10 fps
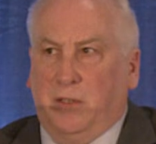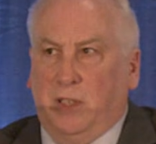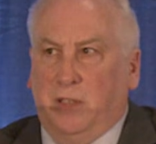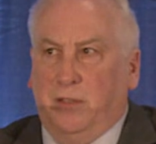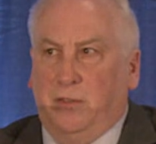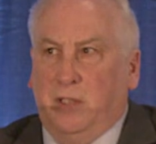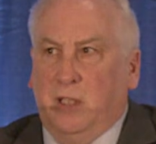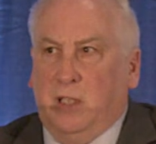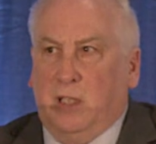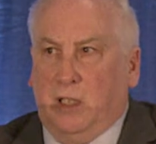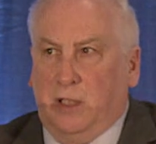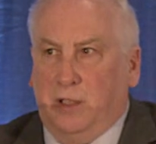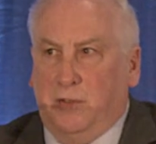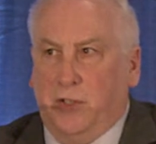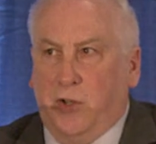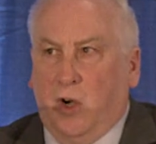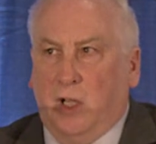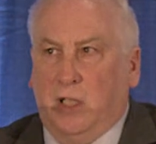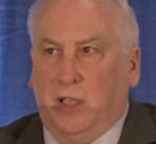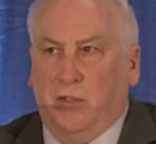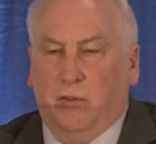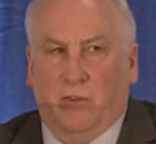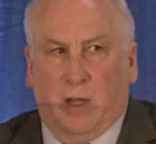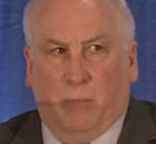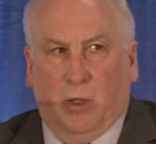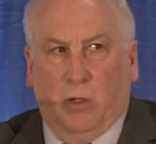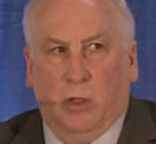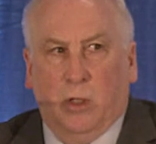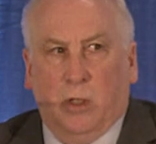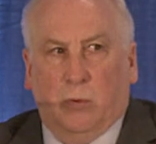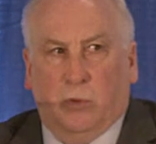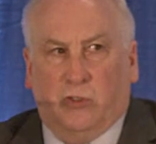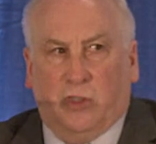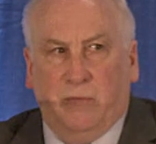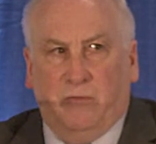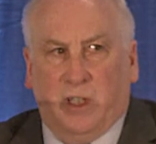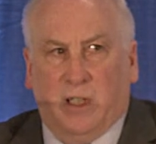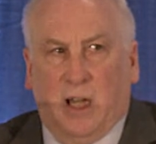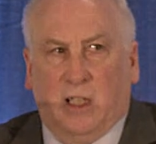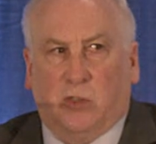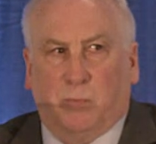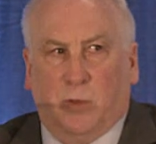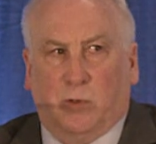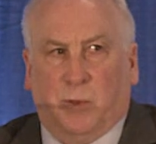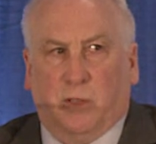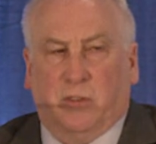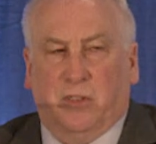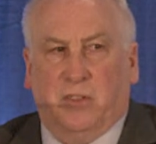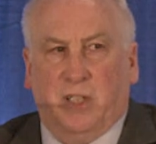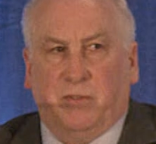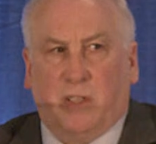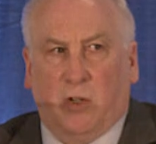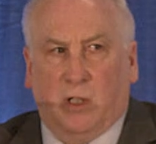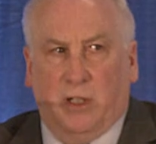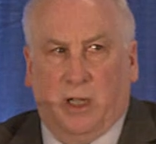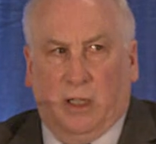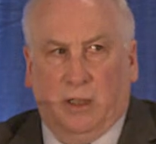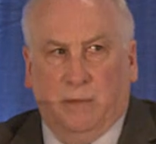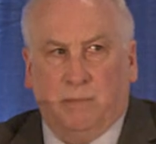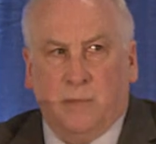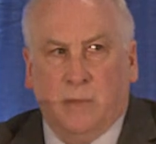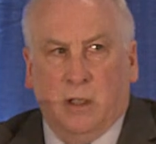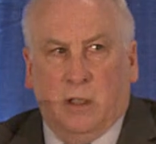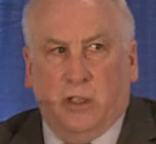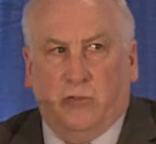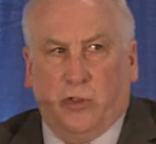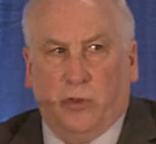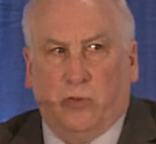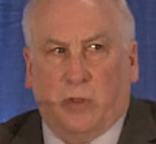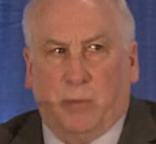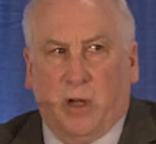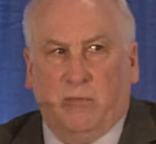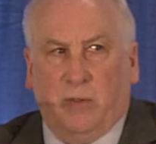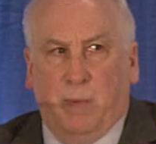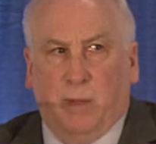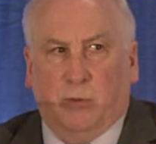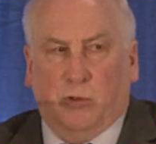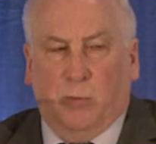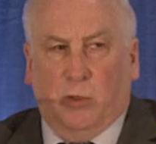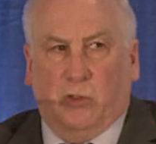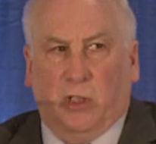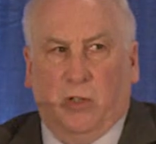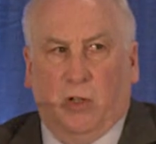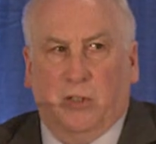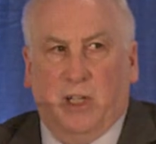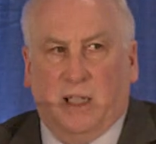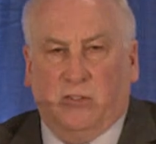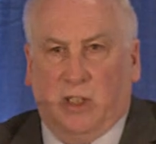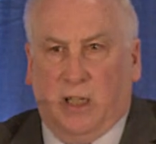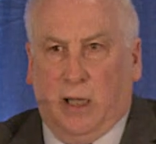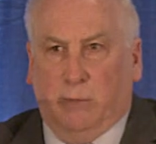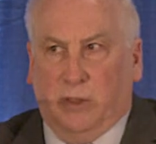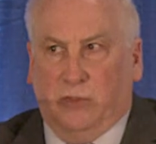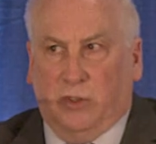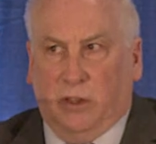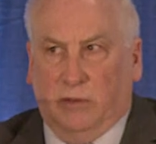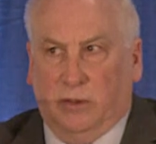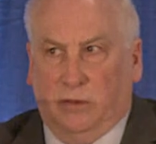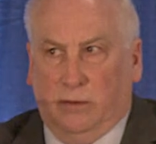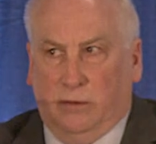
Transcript: in the Dáil in November when Sinn Féin health spokesperson David Cullinan introduced a private member's motion on the National Ambulance Service.